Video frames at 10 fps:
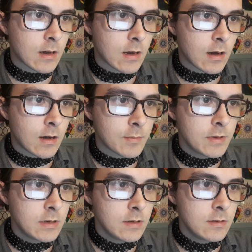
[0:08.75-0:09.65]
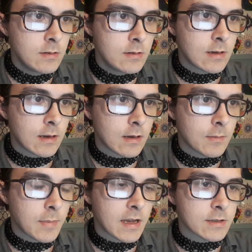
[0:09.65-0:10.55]
copied
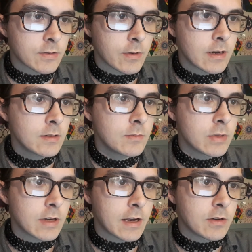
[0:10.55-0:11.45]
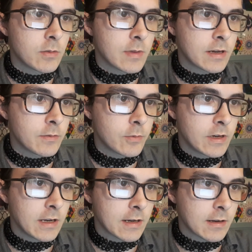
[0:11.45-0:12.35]
and passed around, but I don't mind
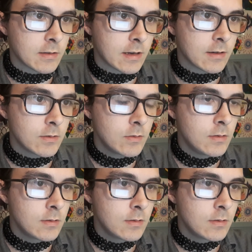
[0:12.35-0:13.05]
reading it out loud